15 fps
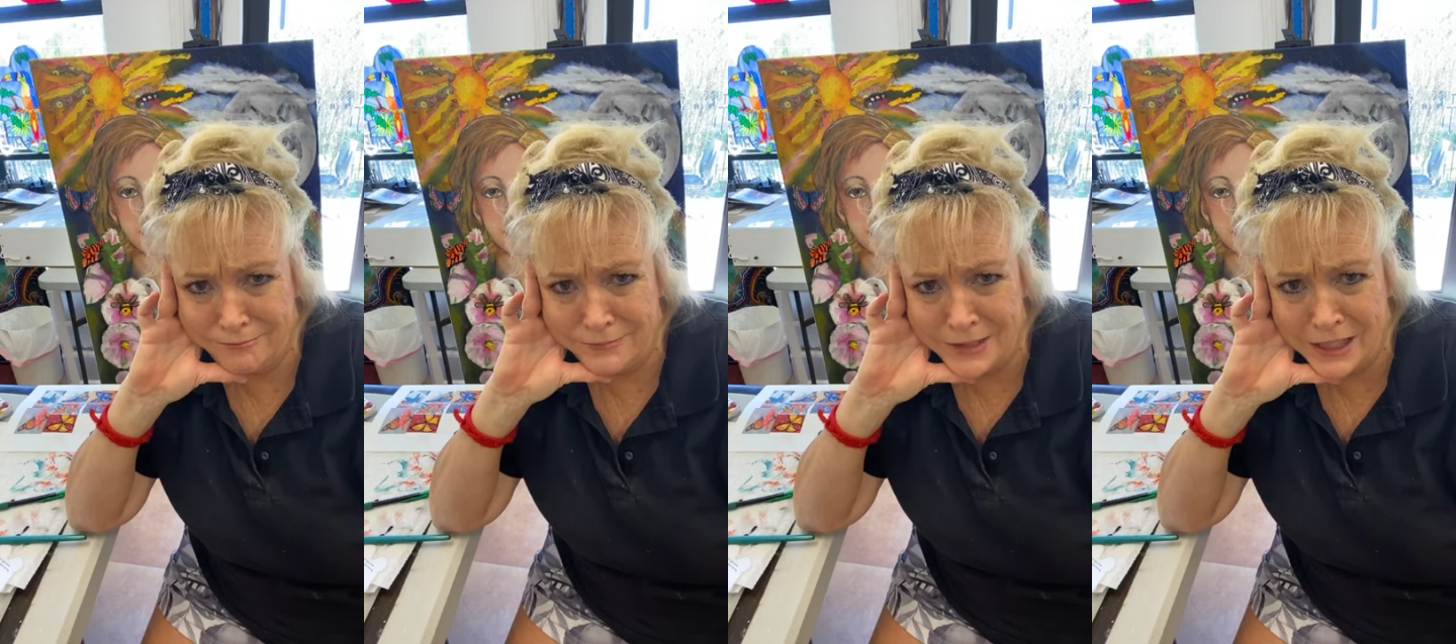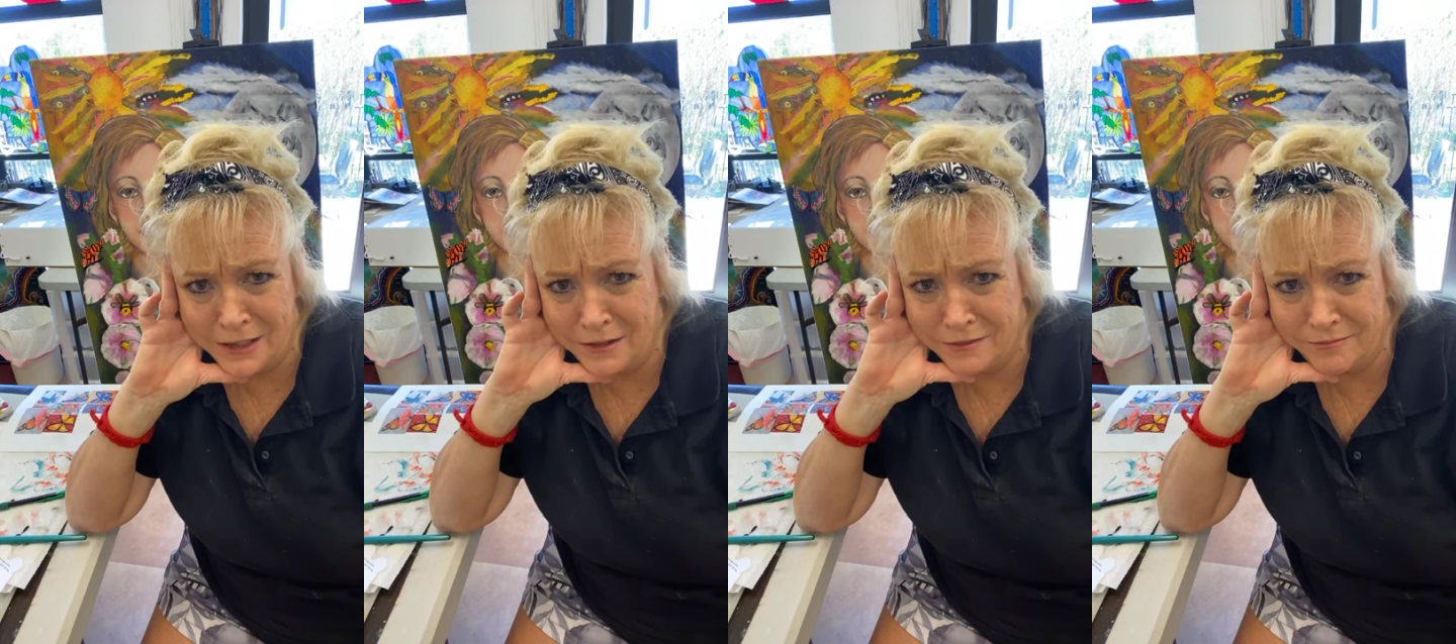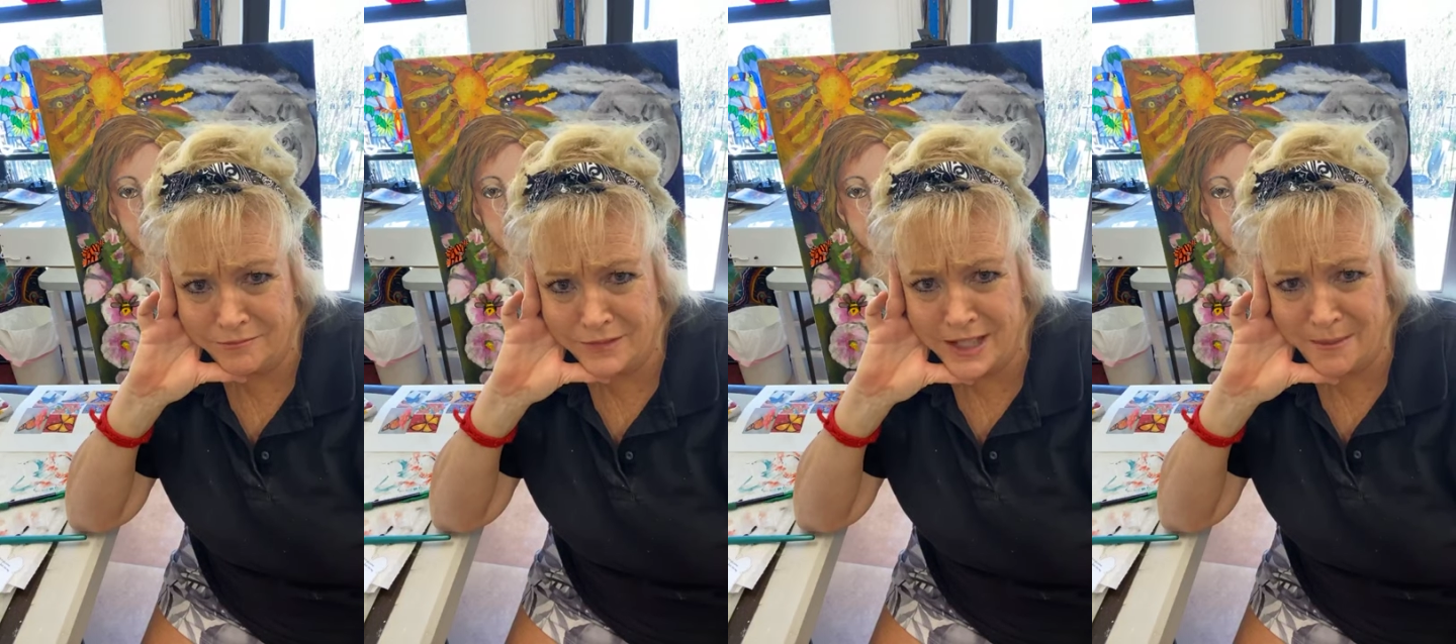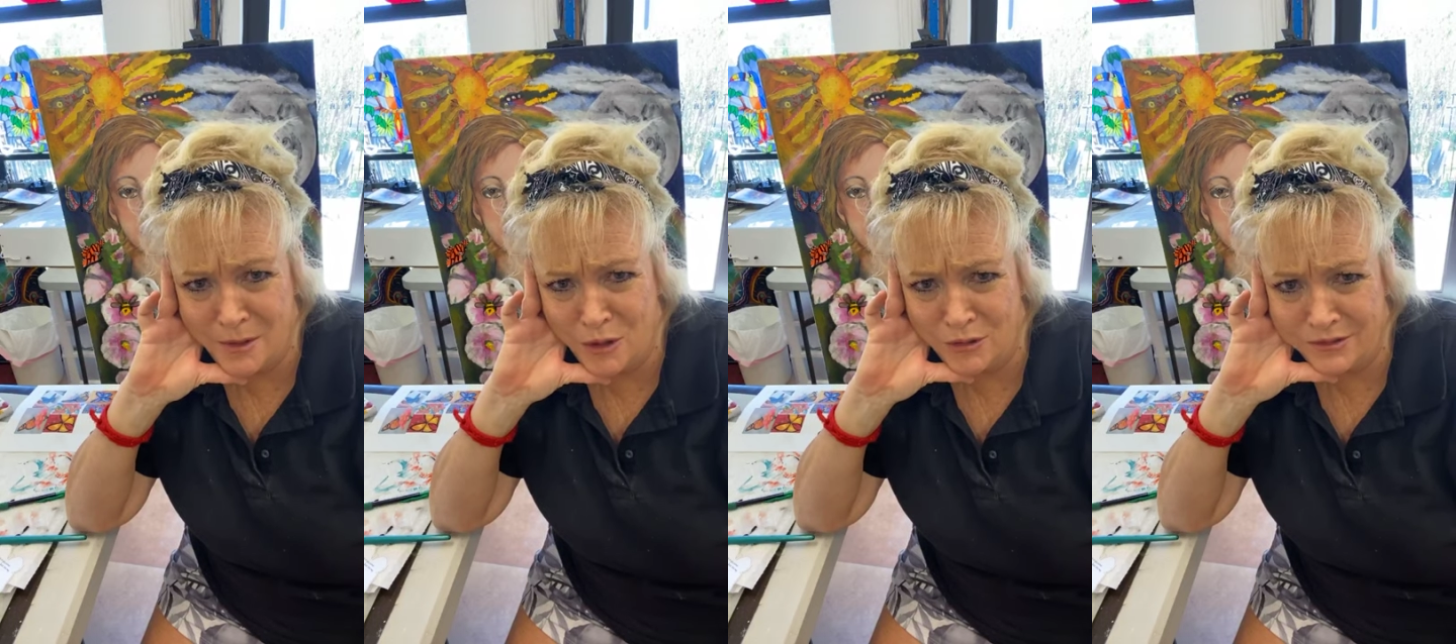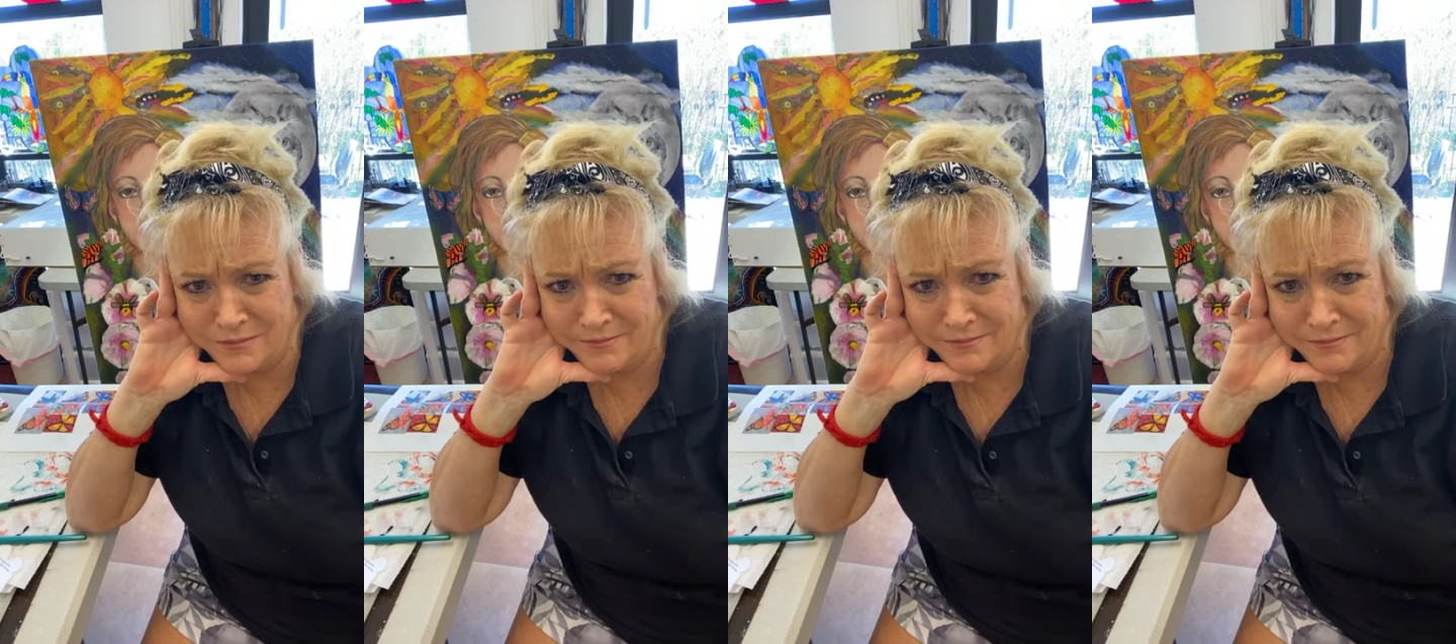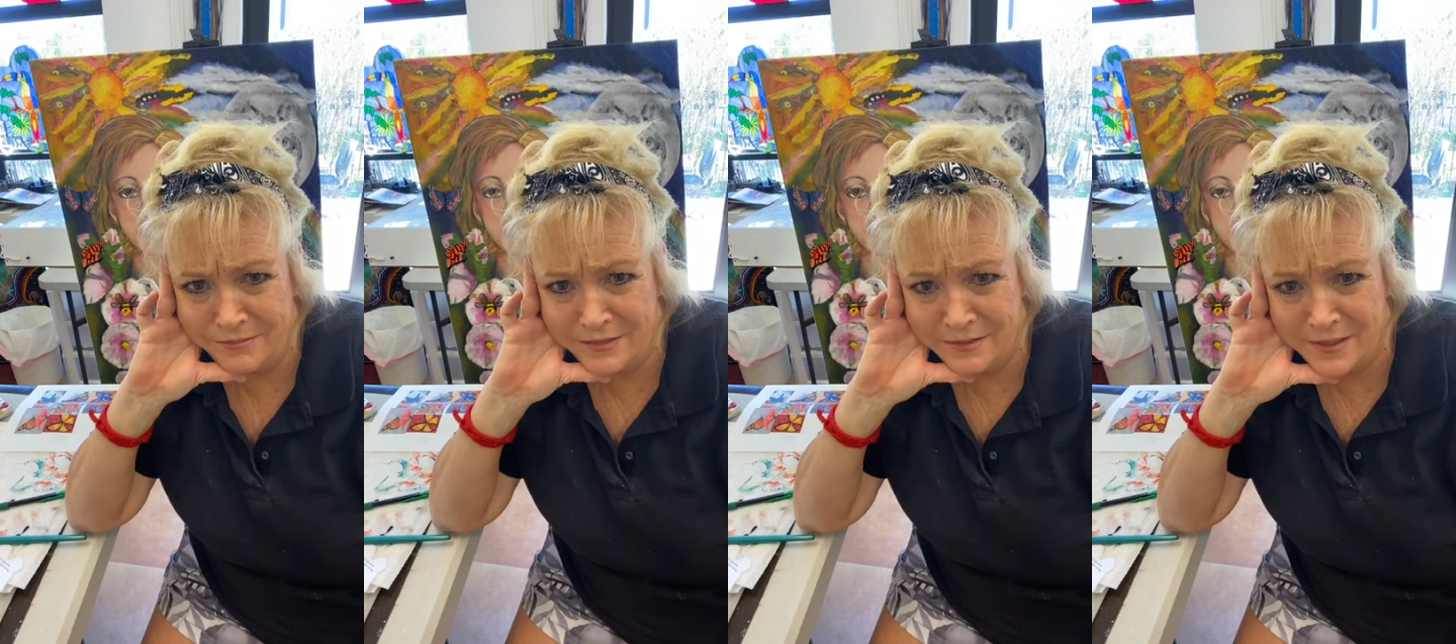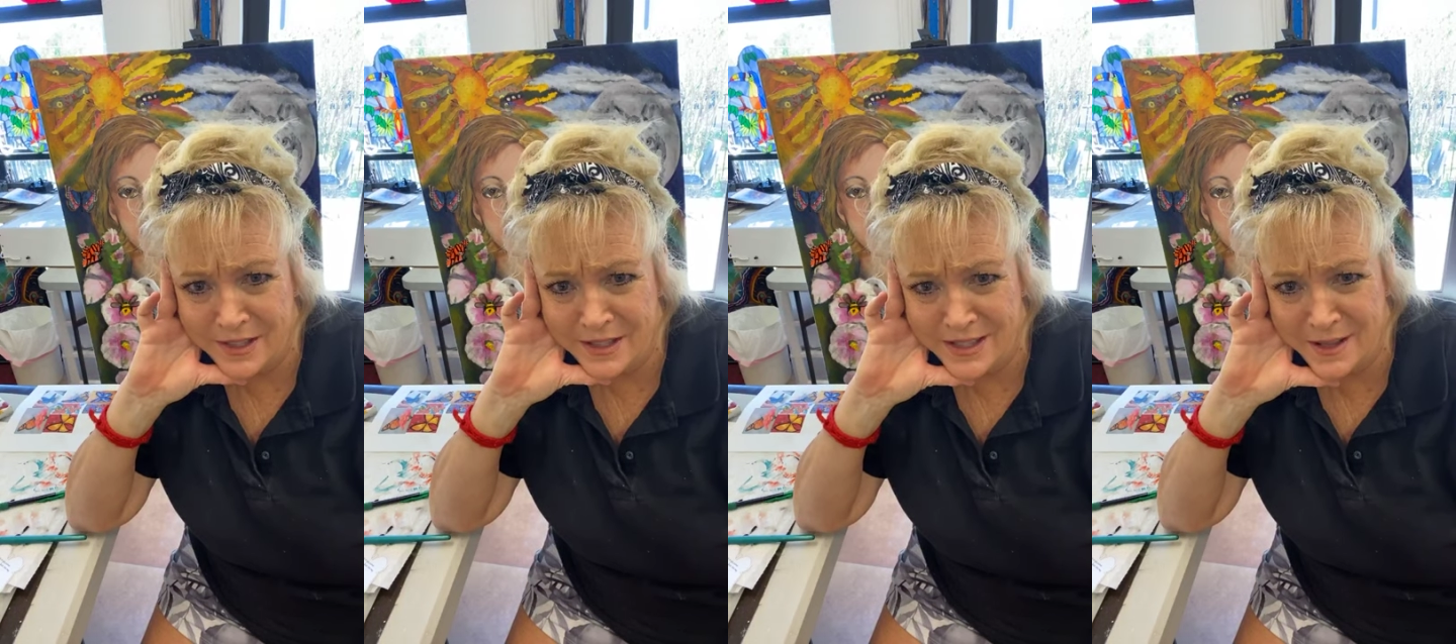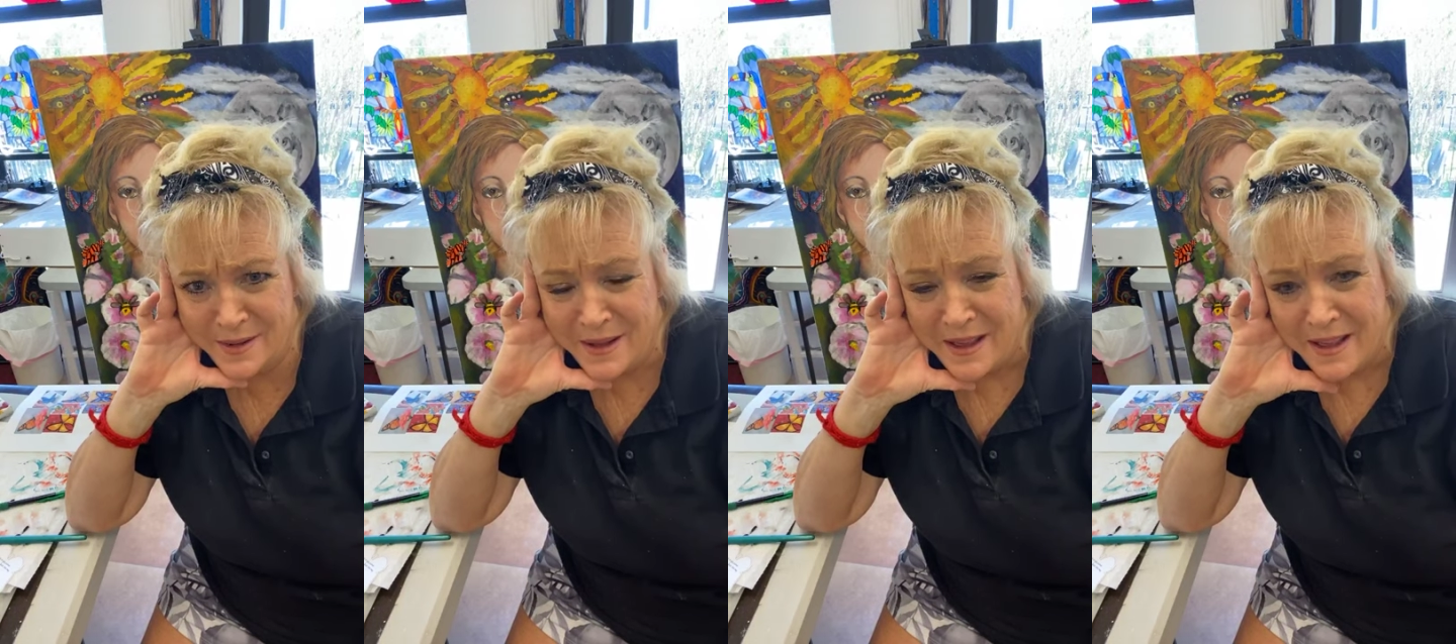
You know, I'm old. So